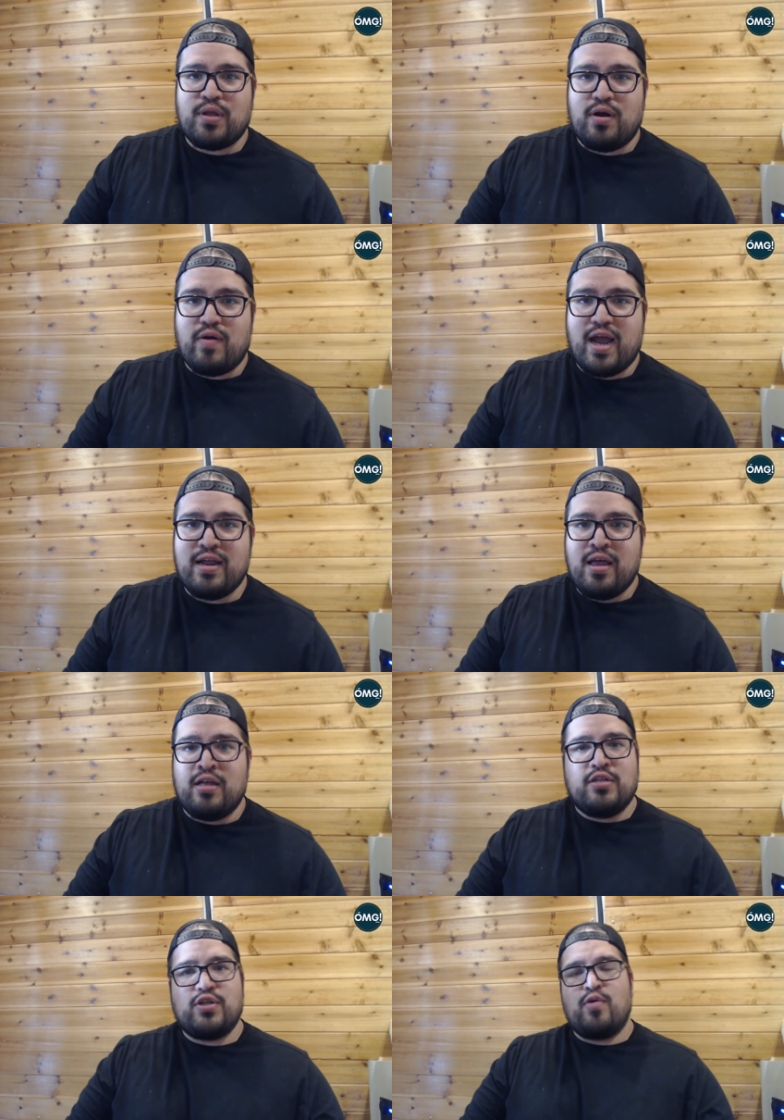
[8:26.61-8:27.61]
All right.
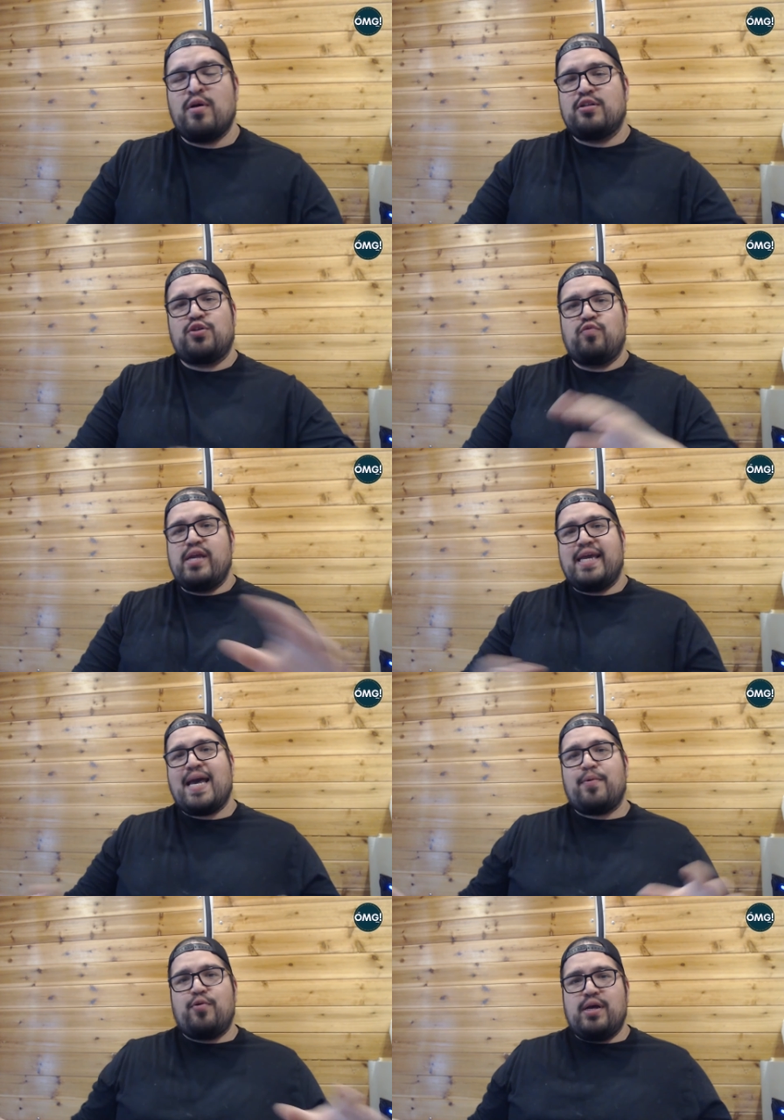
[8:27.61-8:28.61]
So to
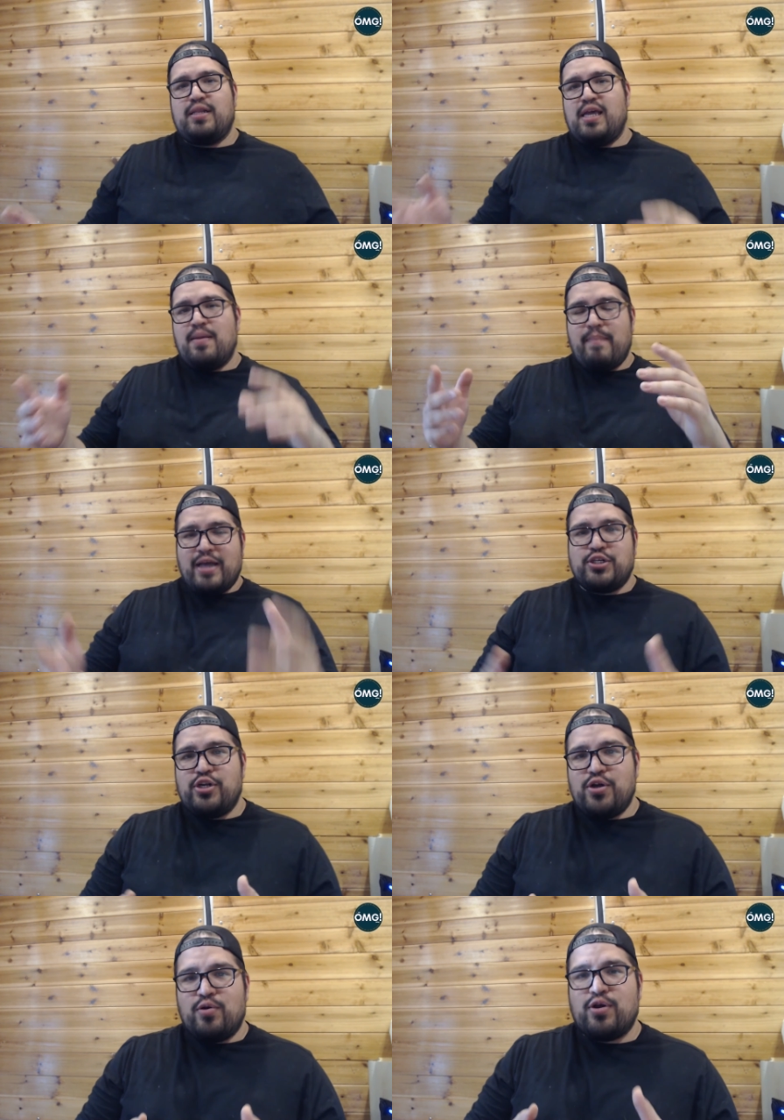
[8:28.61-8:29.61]
recap quickly, make sure
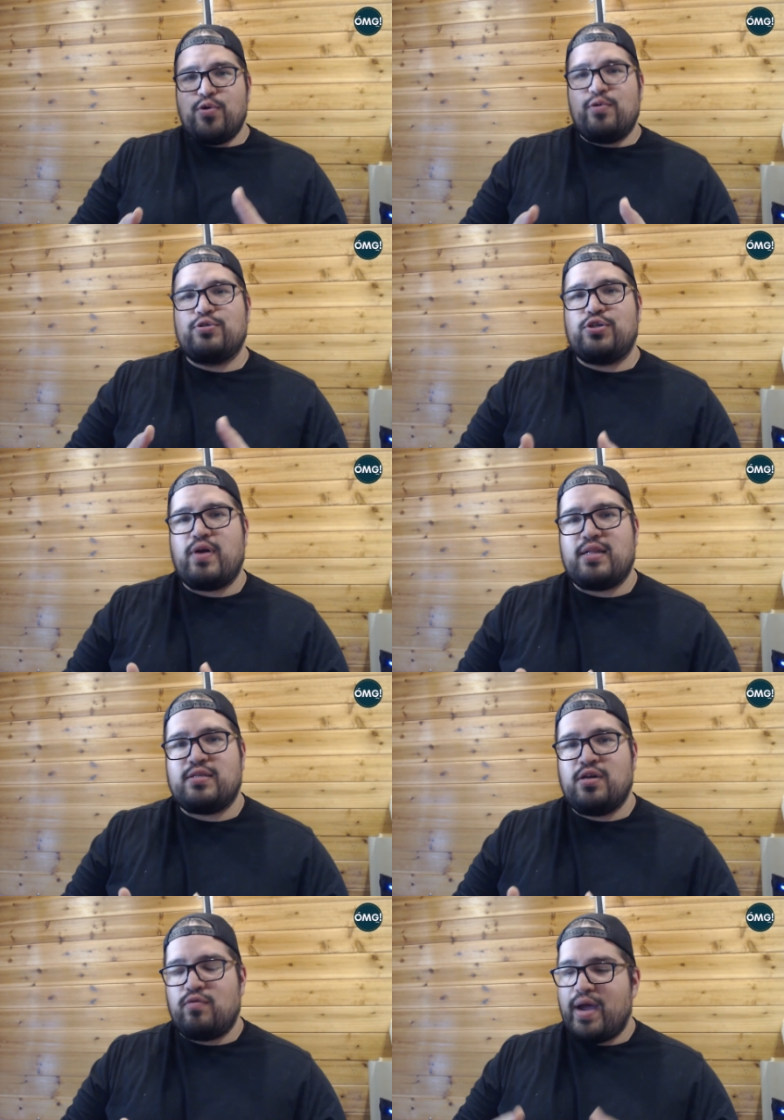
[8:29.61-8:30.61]
to go to Google
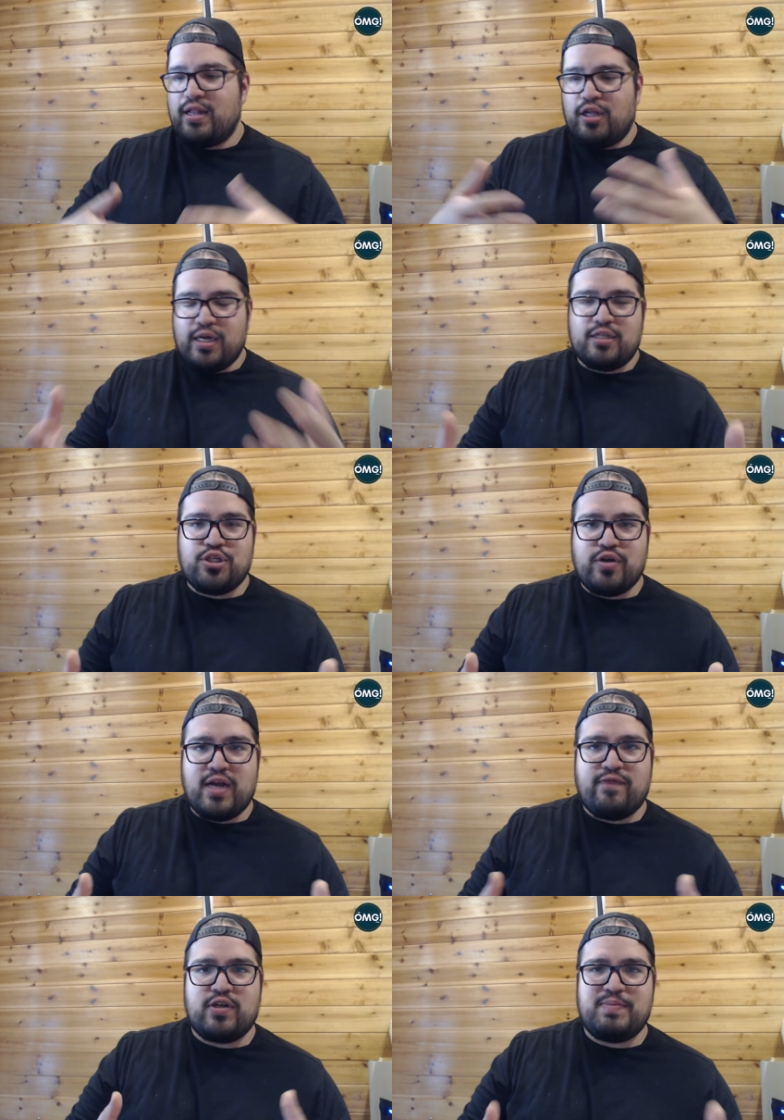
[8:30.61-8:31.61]
Trends, right? Look at a
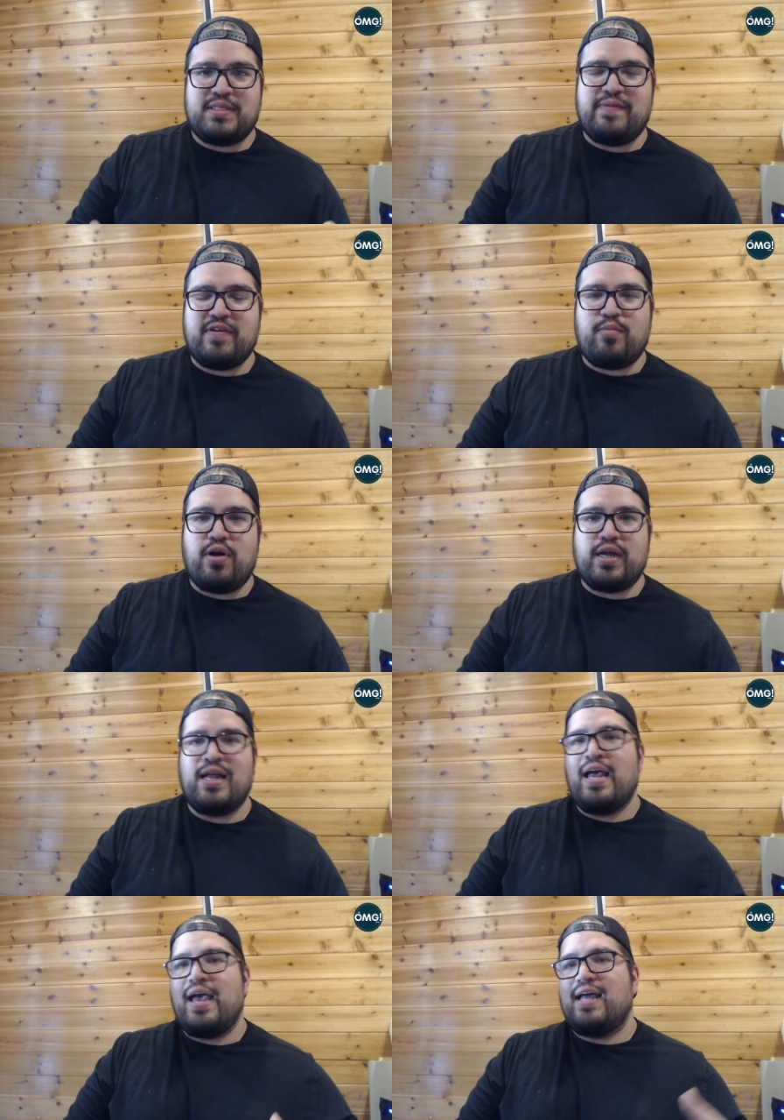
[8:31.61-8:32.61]
trend for a specific market
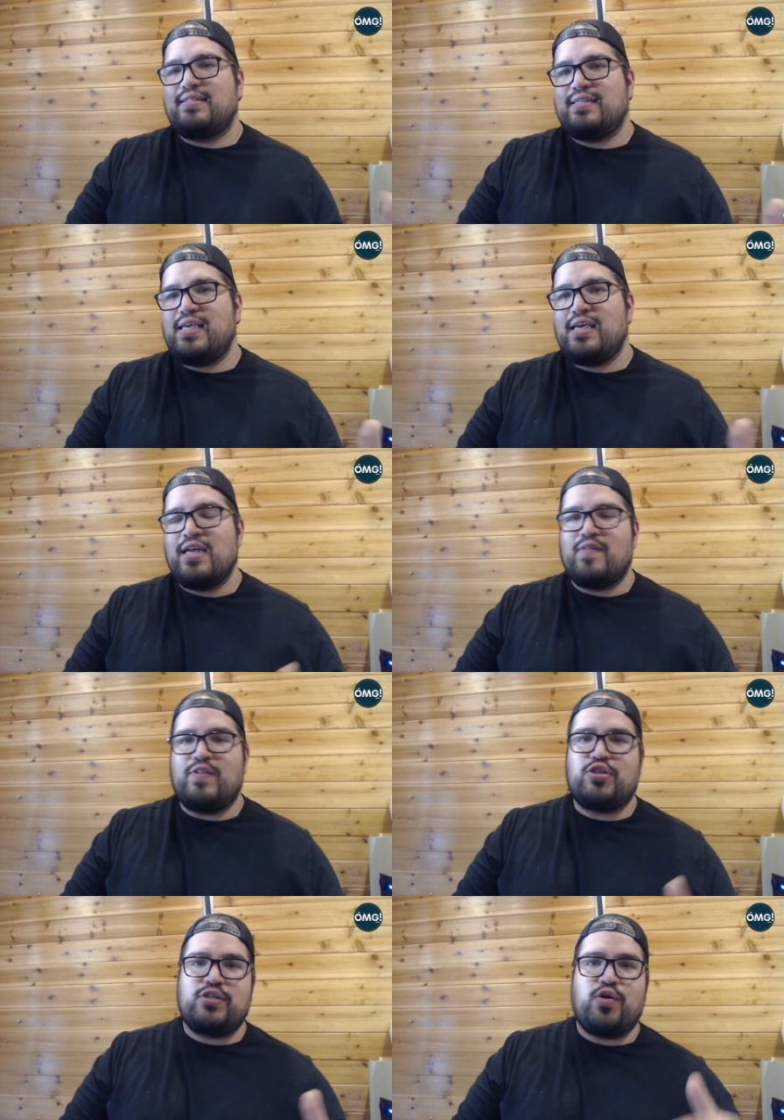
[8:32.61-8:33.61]
and see if the
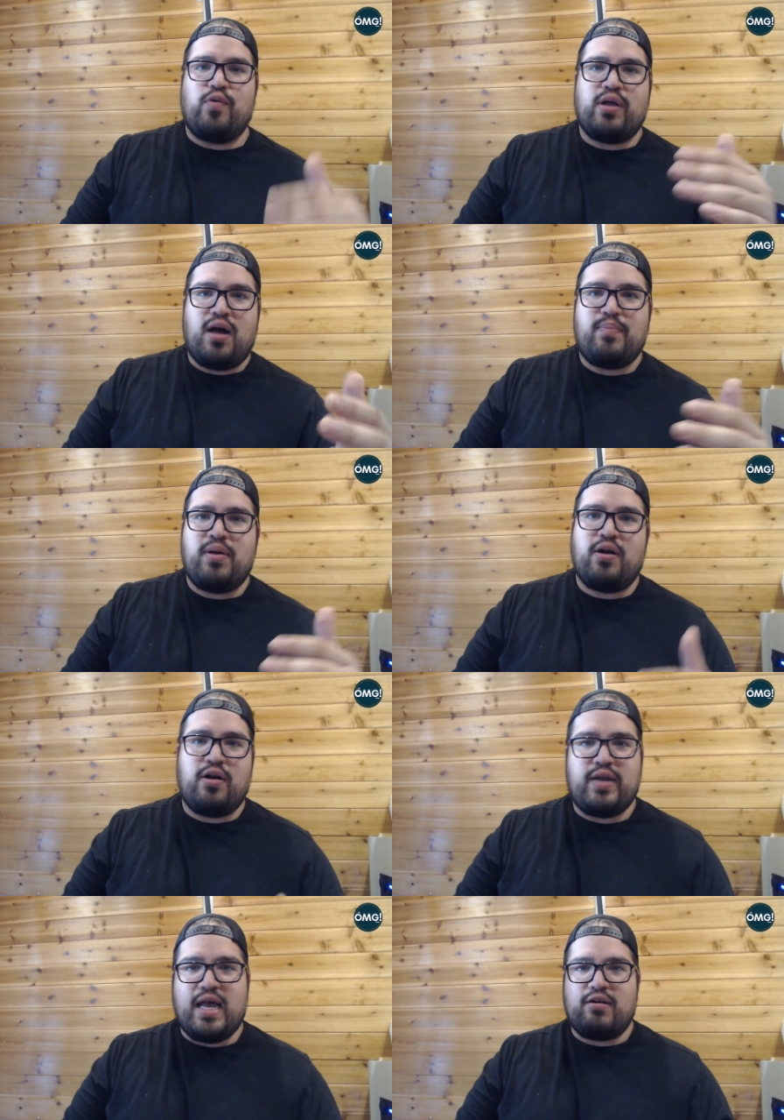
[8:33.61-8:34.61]
trend is going up
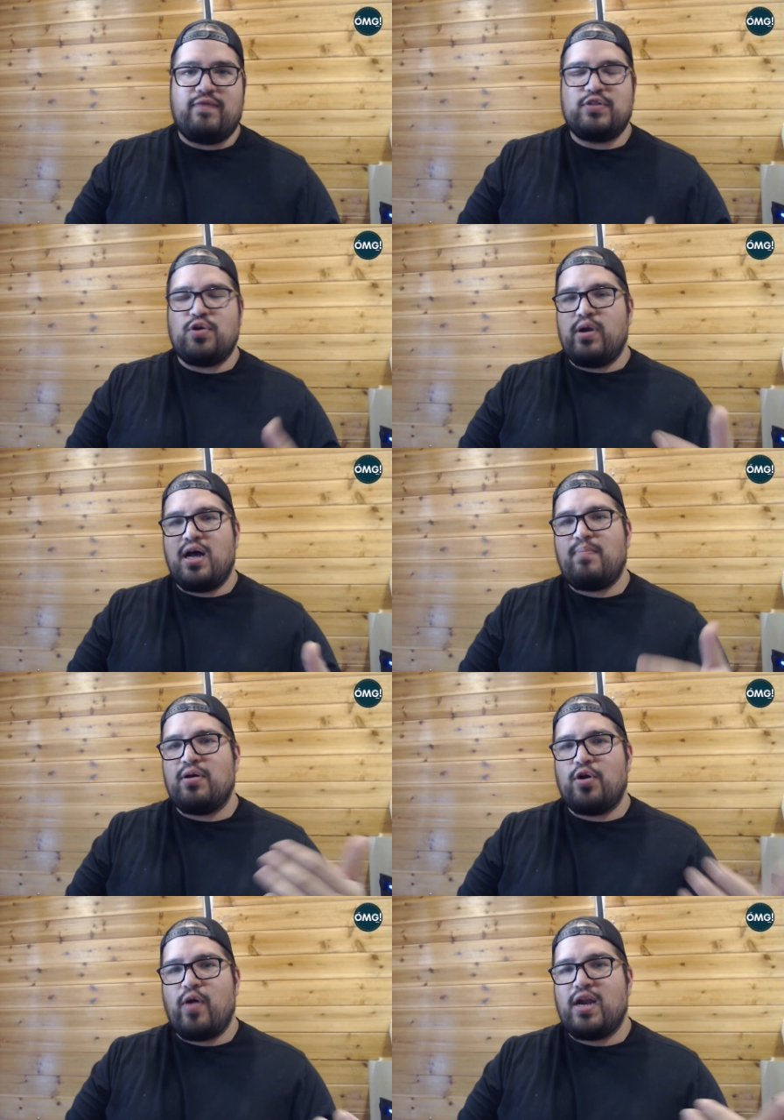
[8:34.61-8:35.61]
or down. If it's going up,
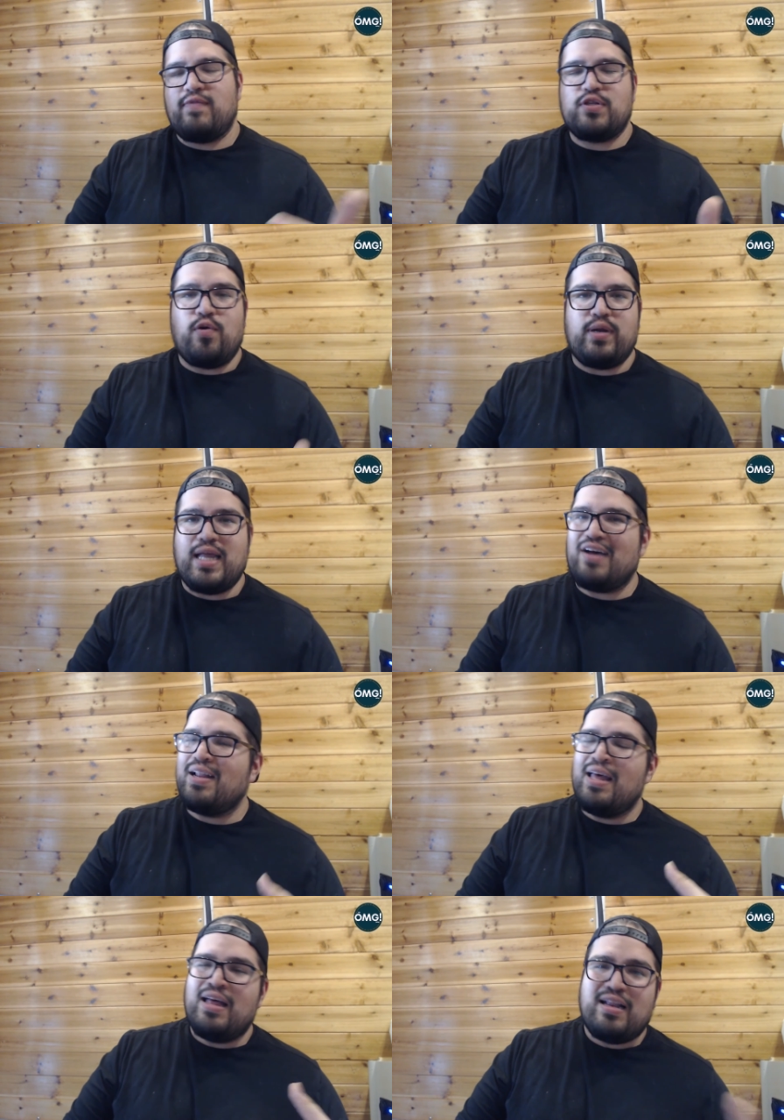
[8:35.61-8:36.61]
great. If it's going down,
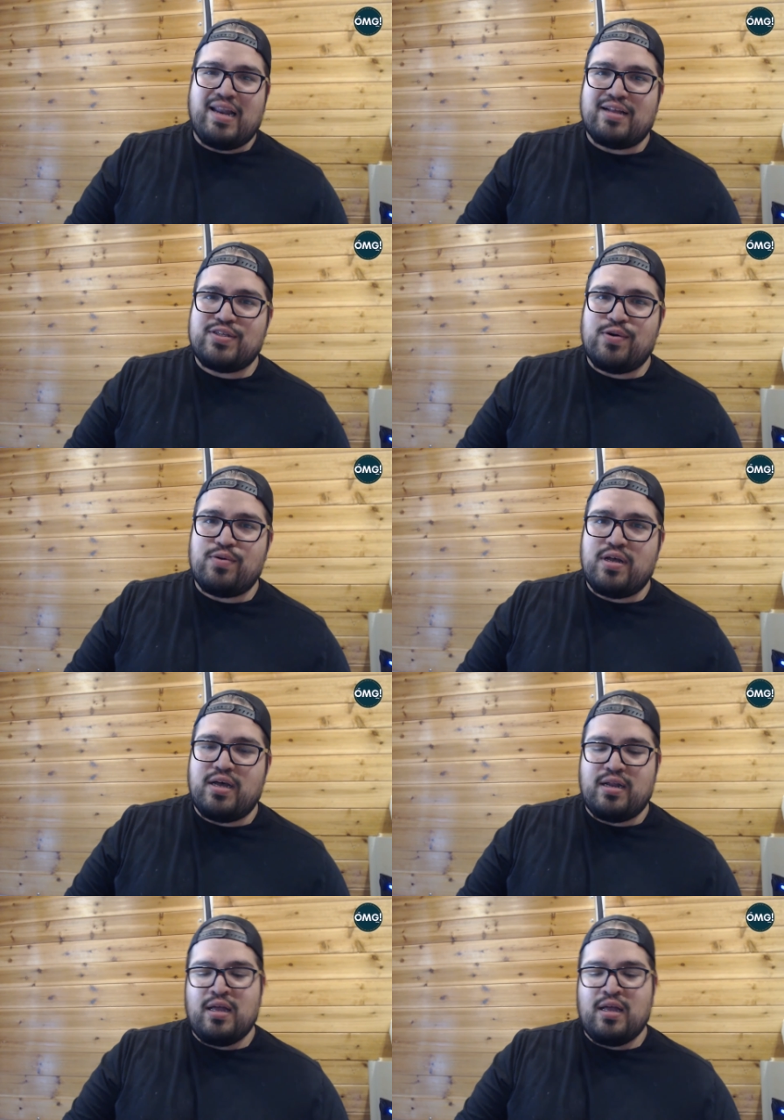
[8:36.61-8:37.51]
not so good.